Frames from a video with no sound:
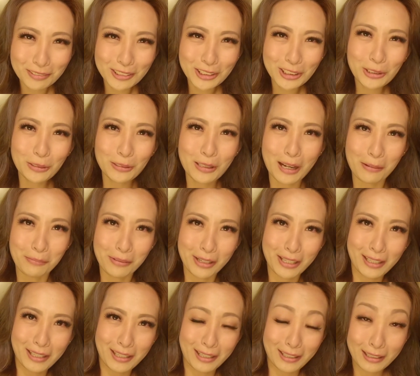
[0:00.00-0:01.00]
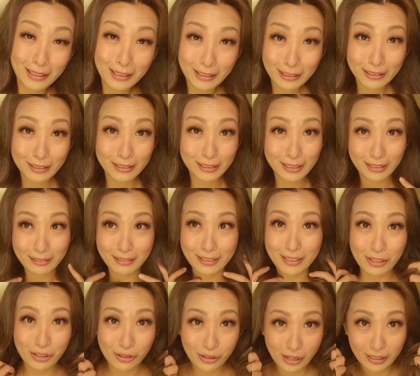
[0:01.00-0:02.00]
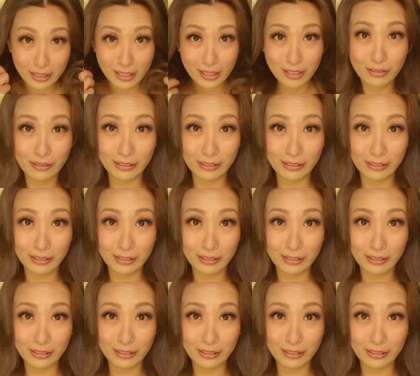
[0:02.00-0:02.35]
to dye my hair, because here in Australia it's